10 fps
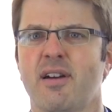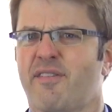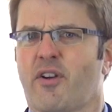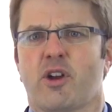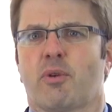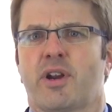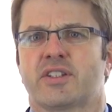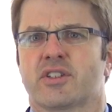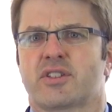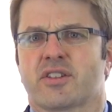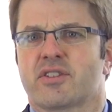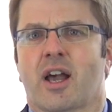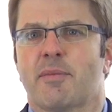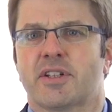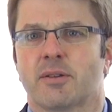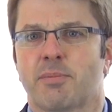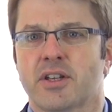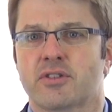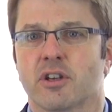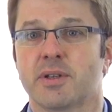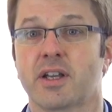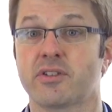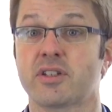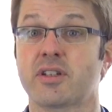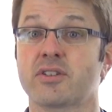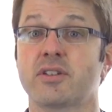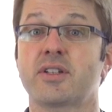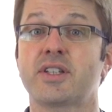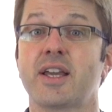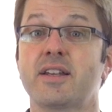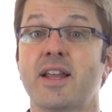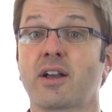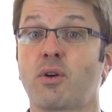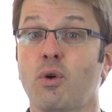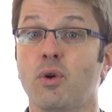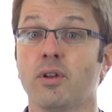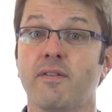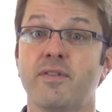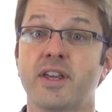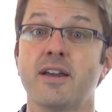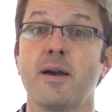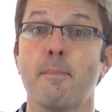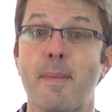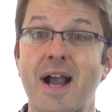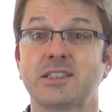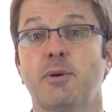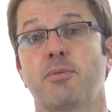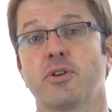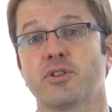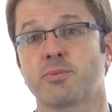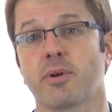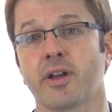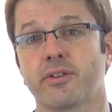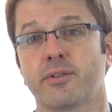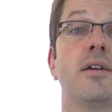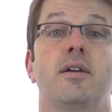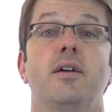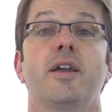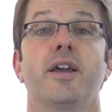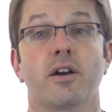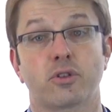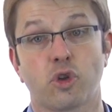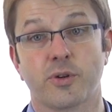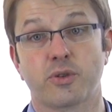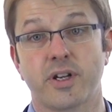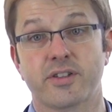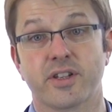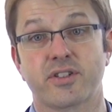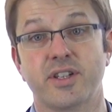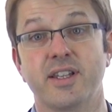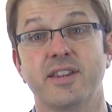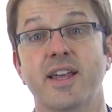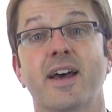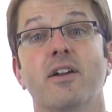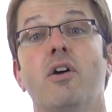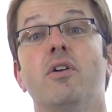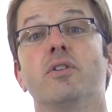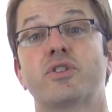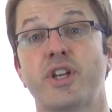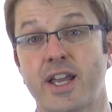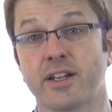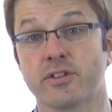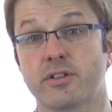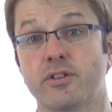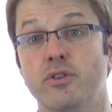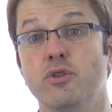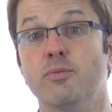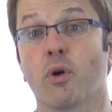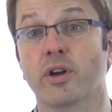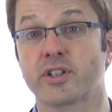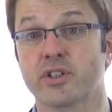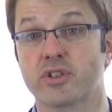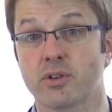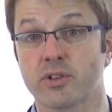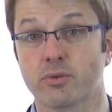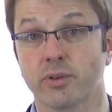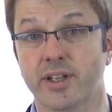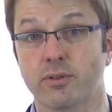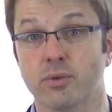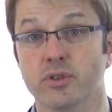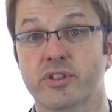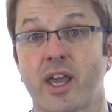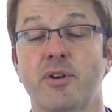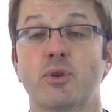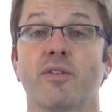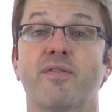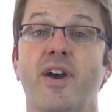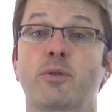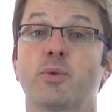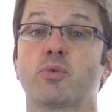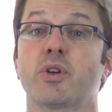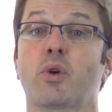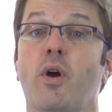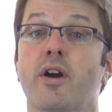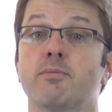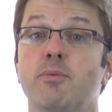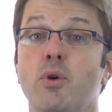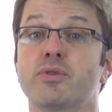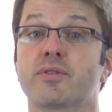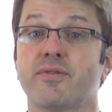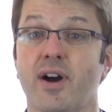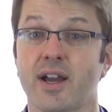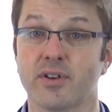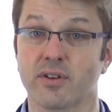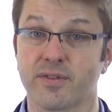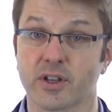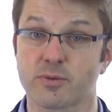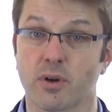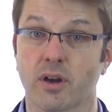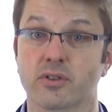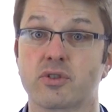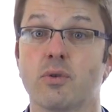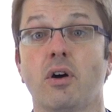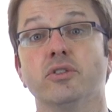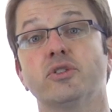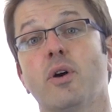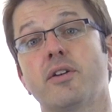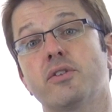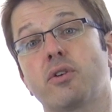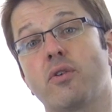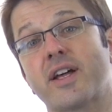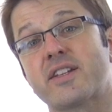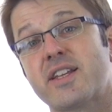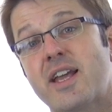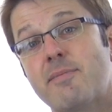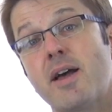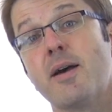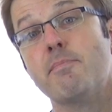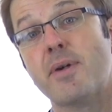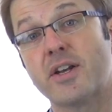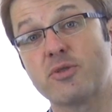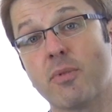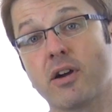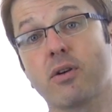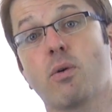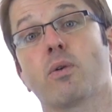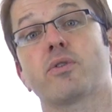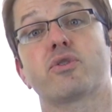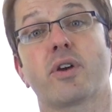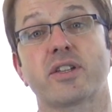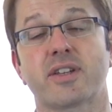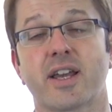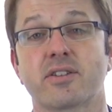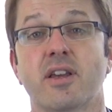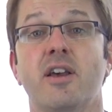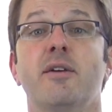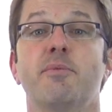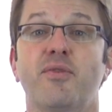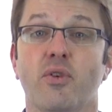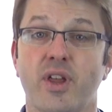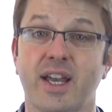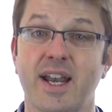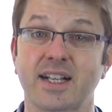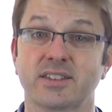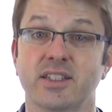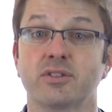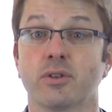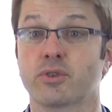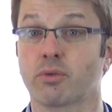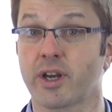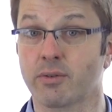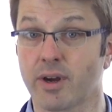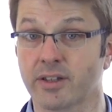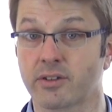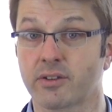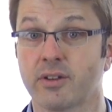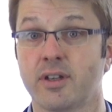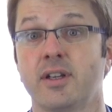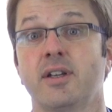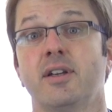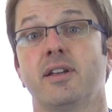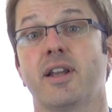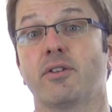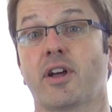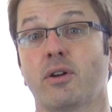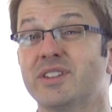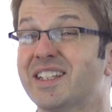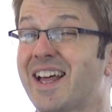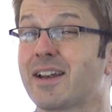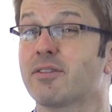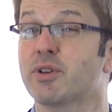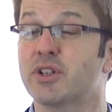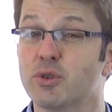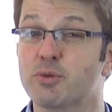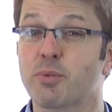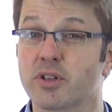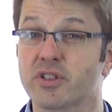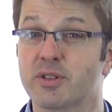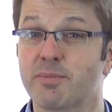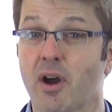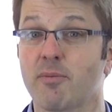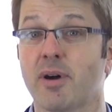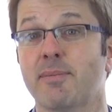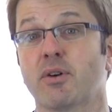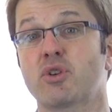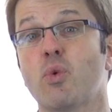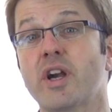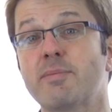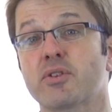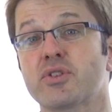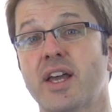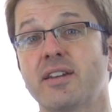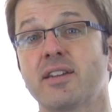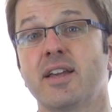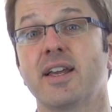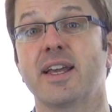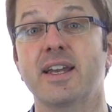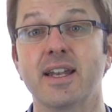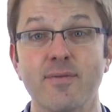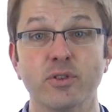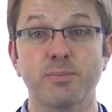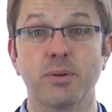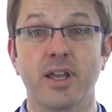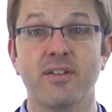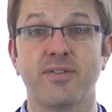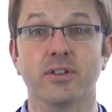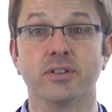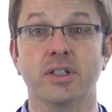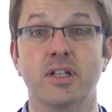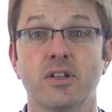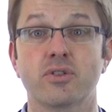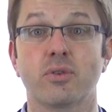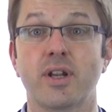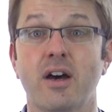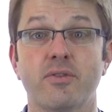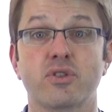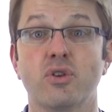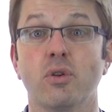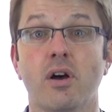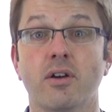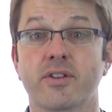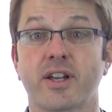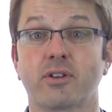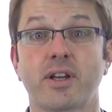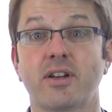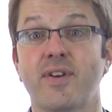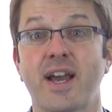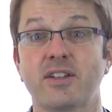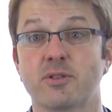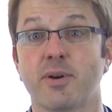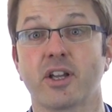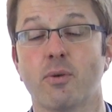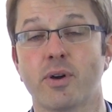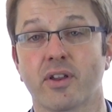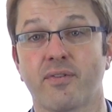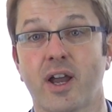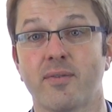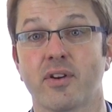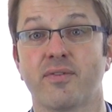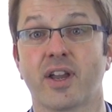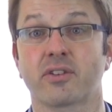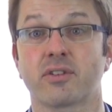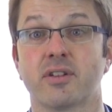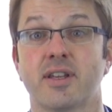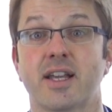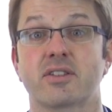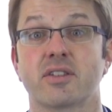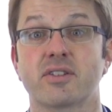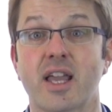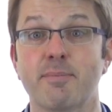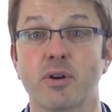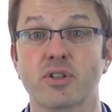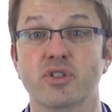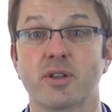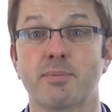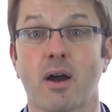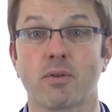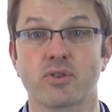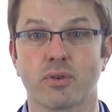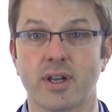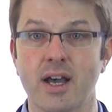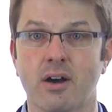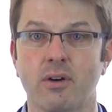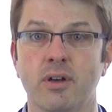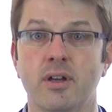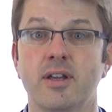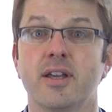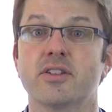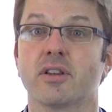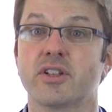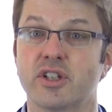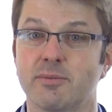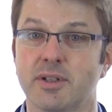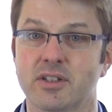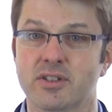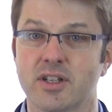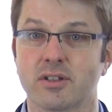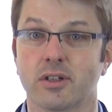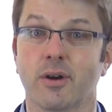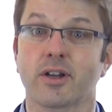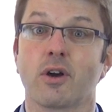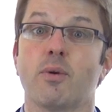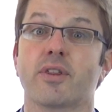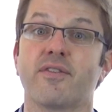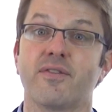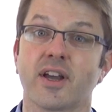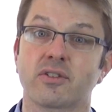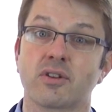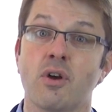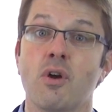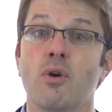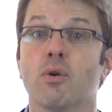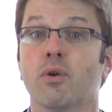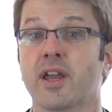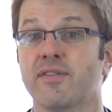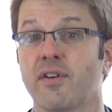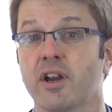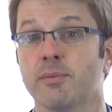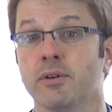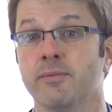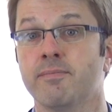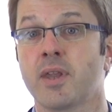a variable rate just doesn't come into the picture because it doesn't attain that goal of the maximum purchase price. In October 2016, that all changed. New mortgage insurance-related rules came into effect, which required most 5-year fixed products to also undergo that same benchmark or stress test before they could access those great rates. Now, not only did that reduce purchasing power by about 20%, it leveled the playing field. So now there's no longer that great advantage by going with a 5-year fixed. It's the same purchasing power, so now is a legitimate decision. Do I go with a fixed or a variable?